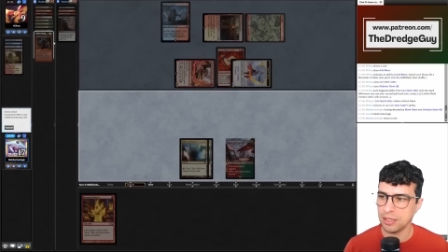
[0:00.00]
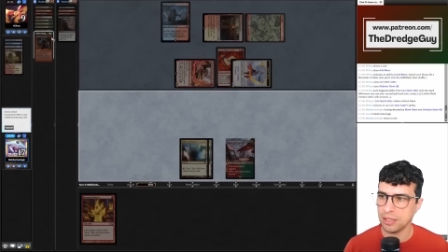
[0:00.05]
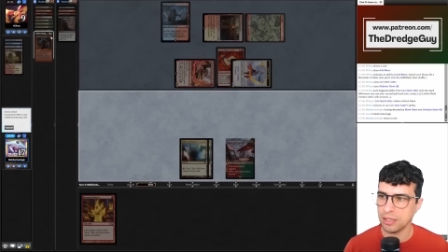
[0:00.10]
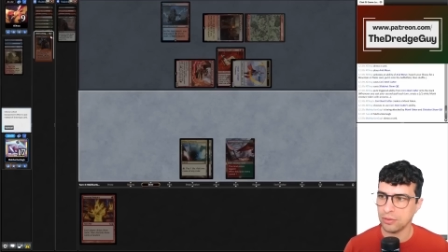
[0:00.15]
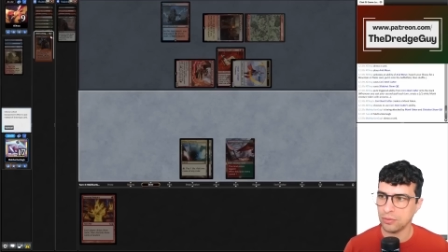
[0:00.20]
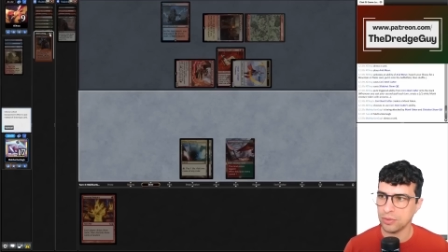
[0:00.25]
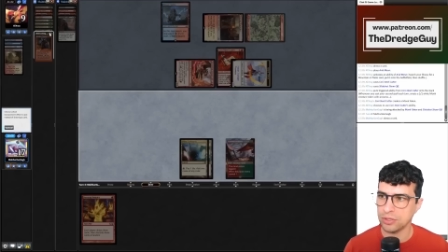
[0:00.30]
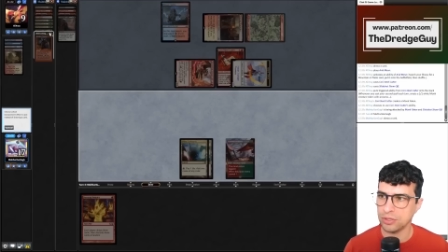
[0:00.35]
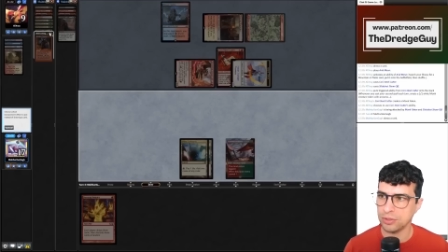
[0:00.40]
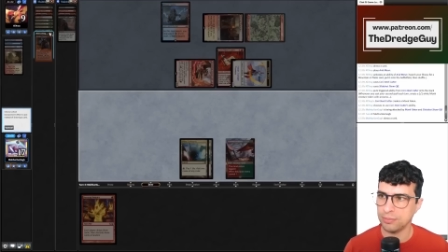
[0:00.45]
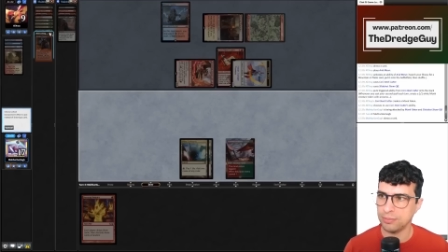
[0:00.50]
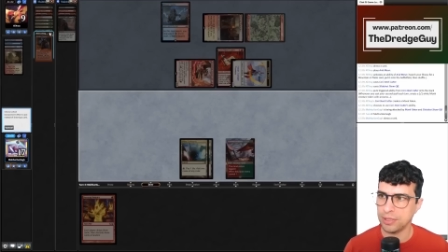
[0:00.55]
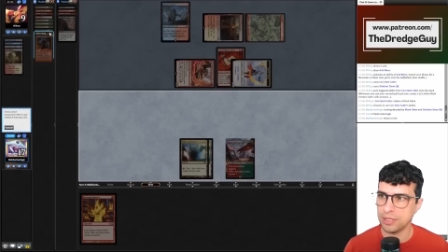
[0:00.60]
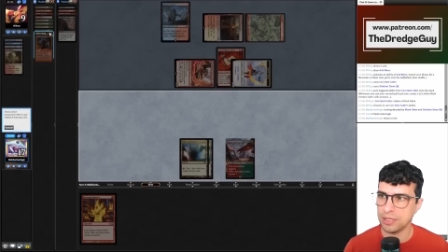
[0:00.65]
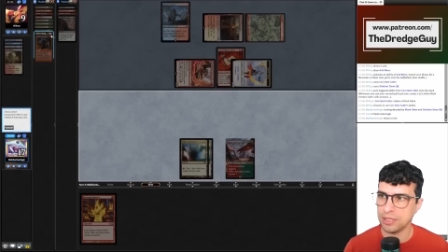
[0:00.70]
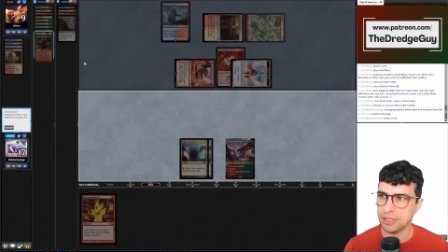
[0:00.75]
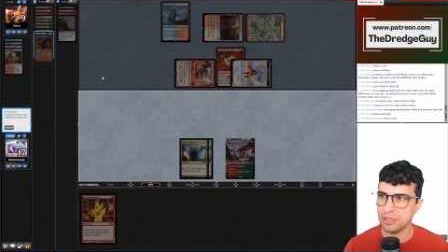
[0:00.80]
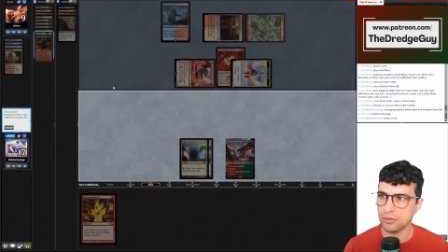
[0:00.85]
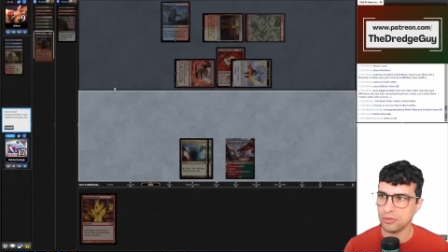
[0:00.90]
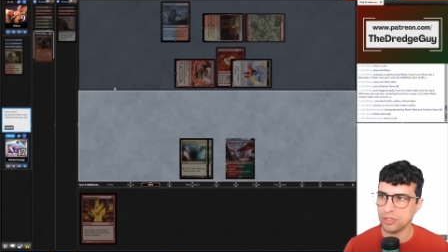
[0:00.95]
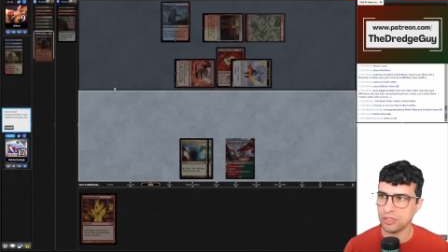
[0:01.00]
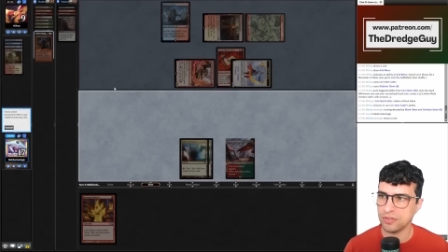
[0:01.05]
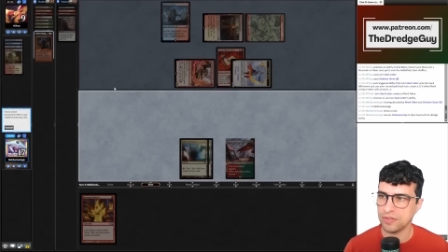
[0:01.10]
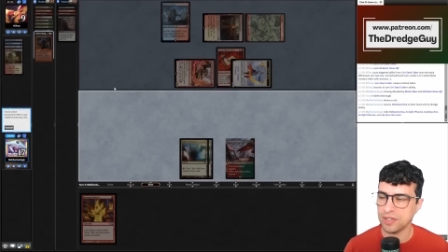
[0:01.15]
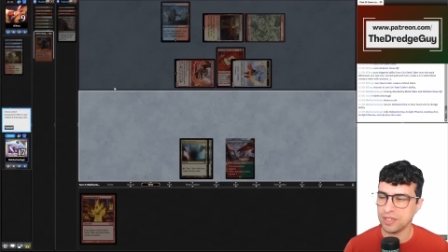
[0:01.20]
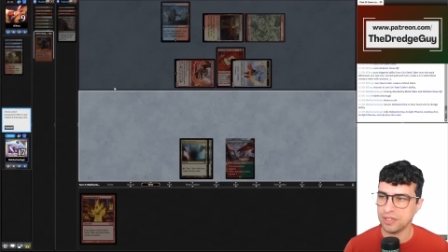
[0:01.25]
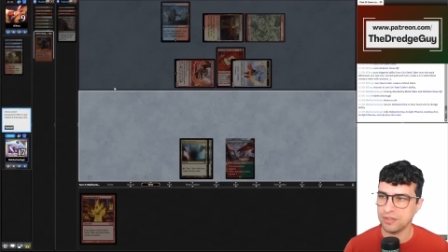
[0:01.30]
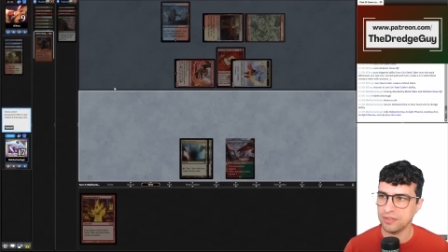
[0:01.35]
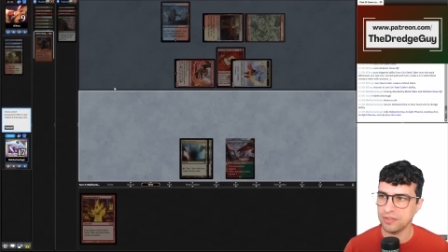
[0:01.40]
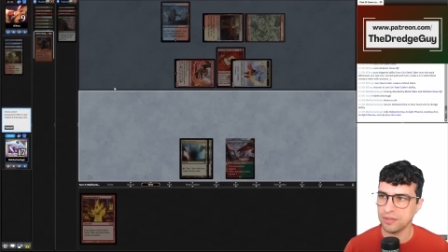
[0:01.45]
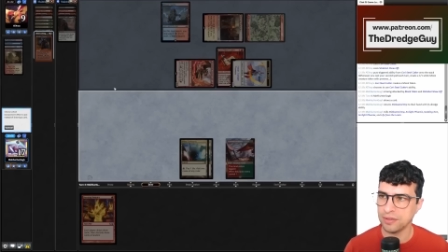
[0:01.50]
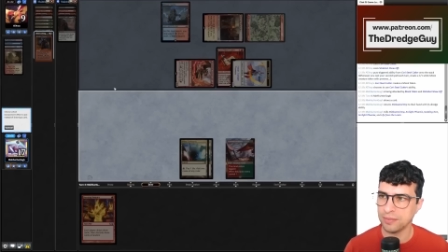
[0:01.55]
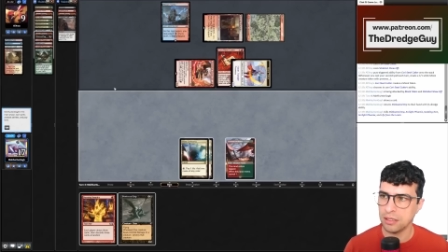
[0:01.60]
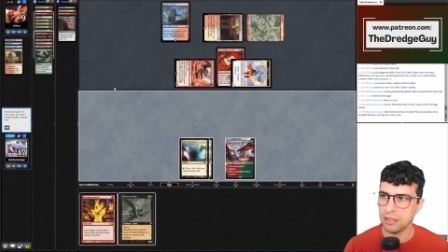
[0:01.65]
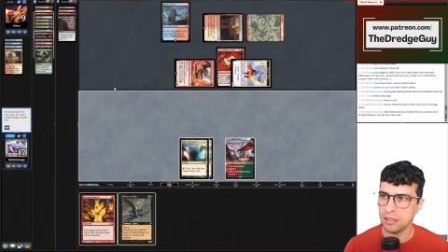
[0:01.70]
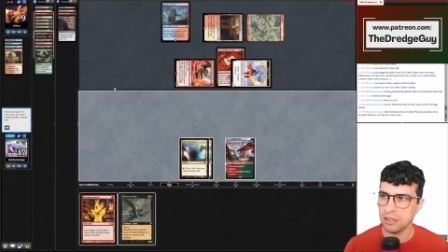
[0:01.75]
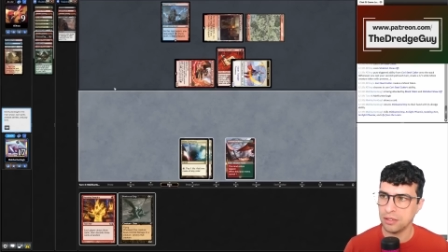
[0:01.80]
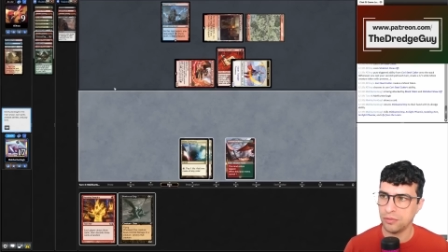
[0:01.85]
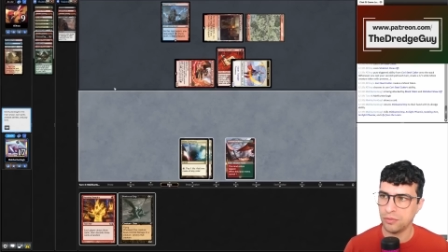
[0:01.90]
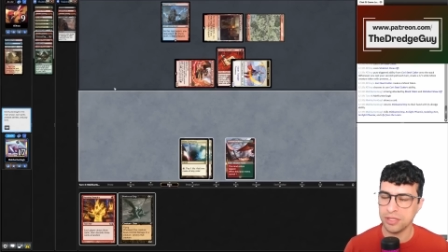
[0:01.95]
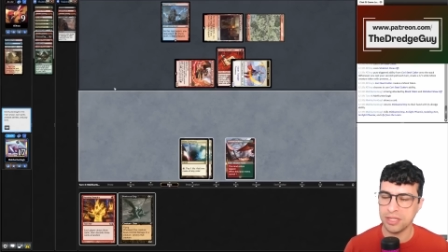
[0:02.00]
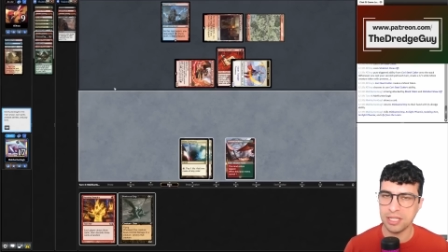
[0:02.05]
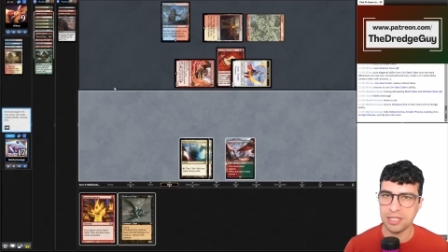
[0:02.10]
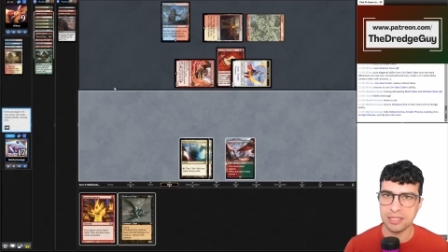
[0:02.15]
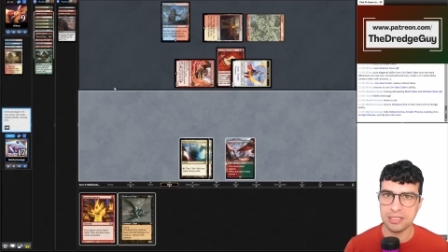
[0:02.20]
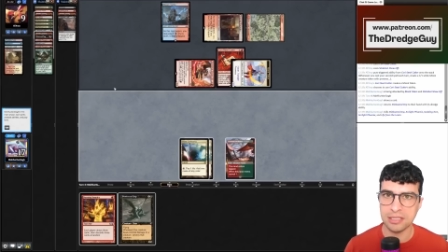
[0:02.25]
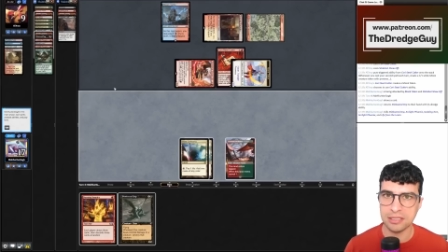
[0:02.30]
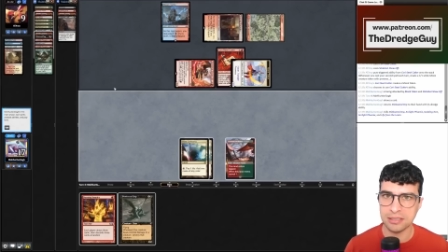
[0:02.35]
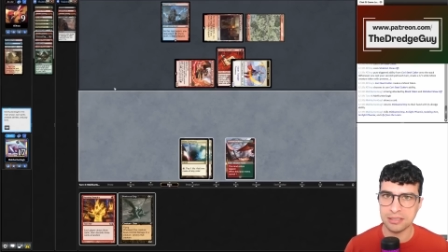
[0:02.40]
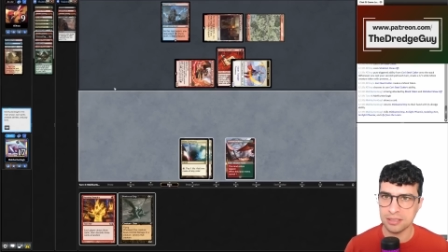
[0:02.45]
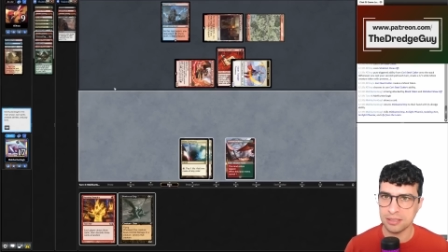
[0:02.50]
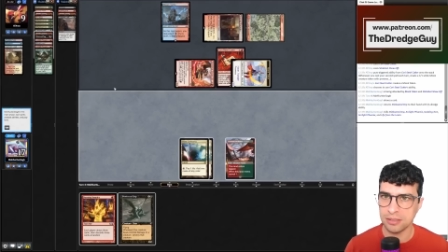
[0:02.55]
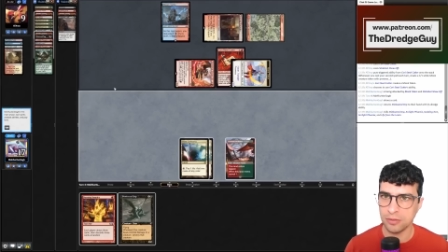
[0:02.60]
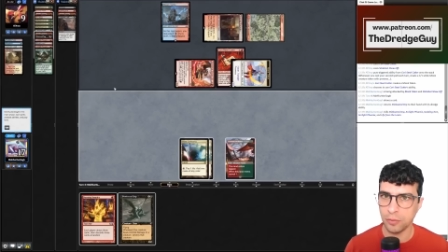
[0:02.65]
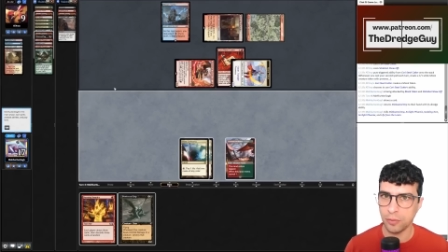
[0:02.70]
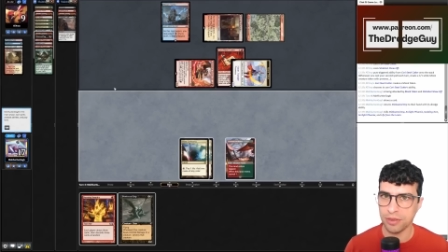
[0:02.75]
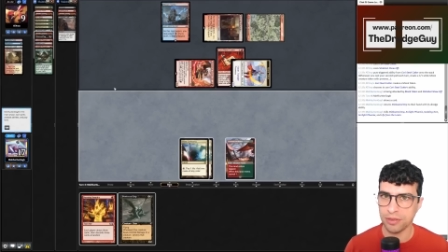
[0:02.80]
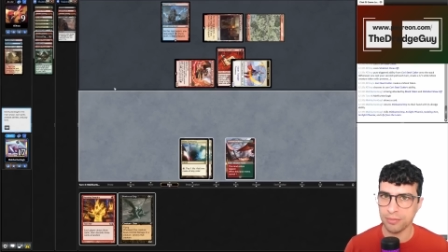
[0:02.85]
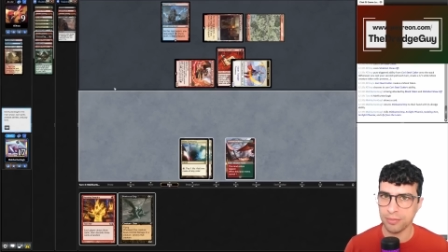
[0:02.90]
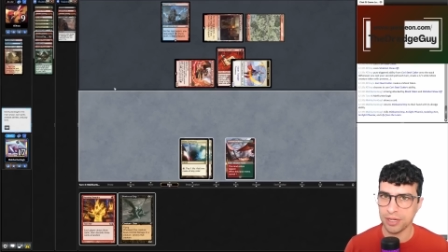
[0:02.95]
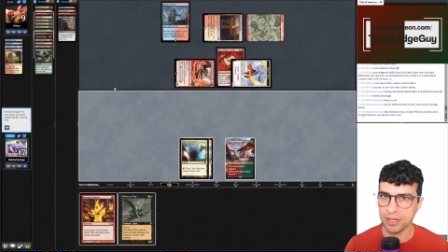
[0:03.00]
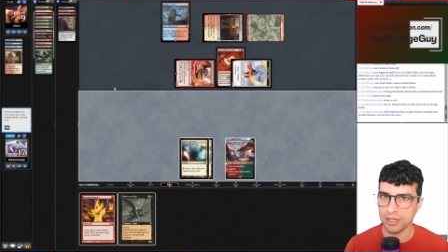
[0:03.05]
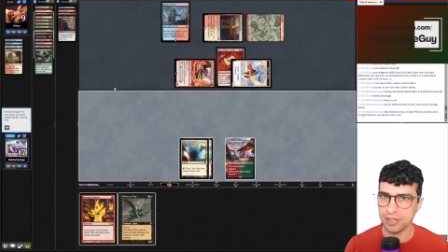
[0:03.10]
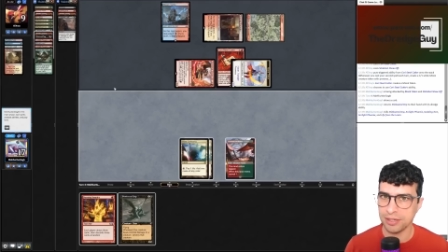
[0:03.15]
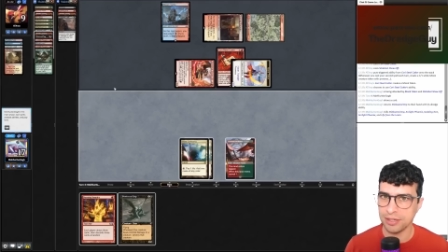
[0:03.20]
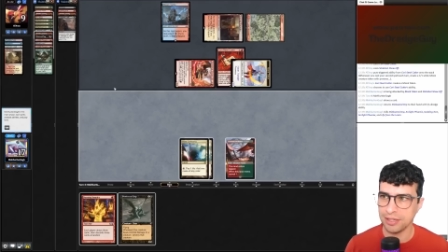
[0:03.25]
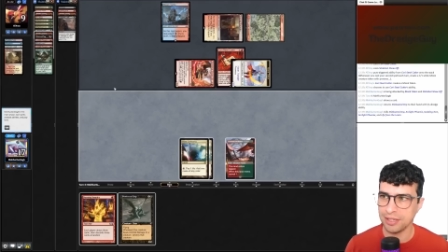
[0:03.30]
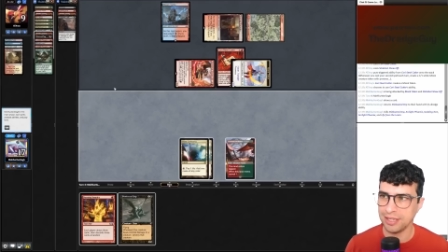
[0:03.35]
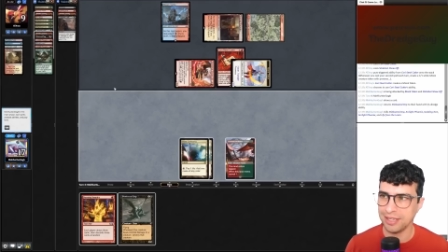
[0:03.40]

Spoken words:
Dredge 5 redundant with my